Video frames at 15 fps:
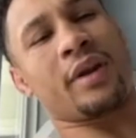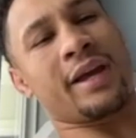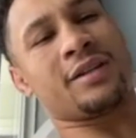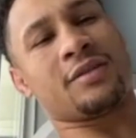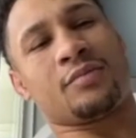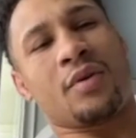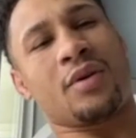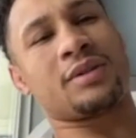
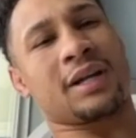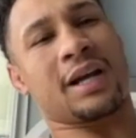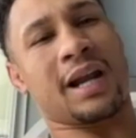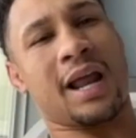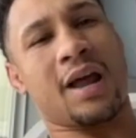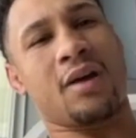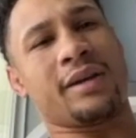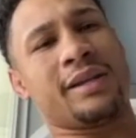Adrien Broner's a
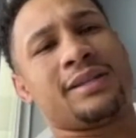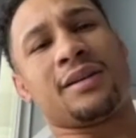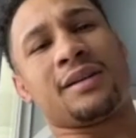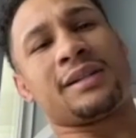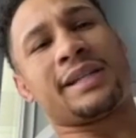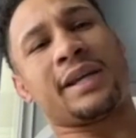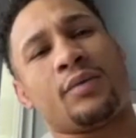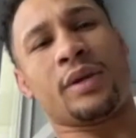clown. He's
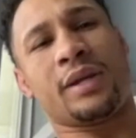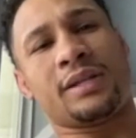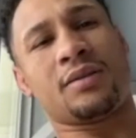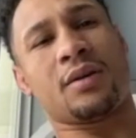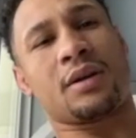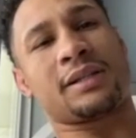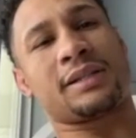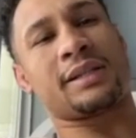gonna say what he's
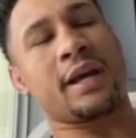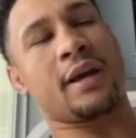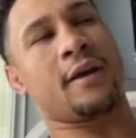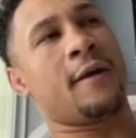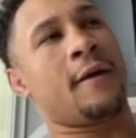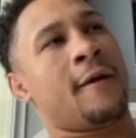gonna say.